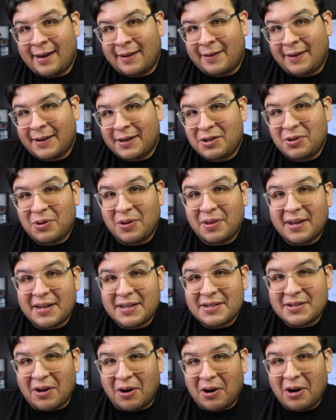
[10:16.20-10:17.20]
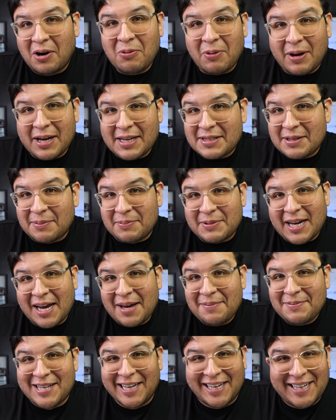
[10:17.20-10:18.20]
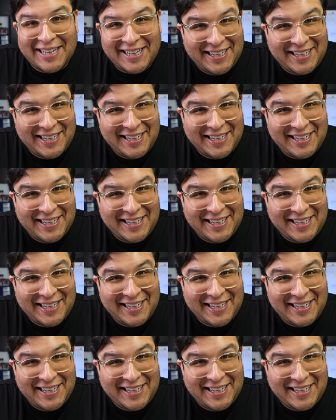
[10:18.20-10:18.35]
like doing things the hard way sometimes.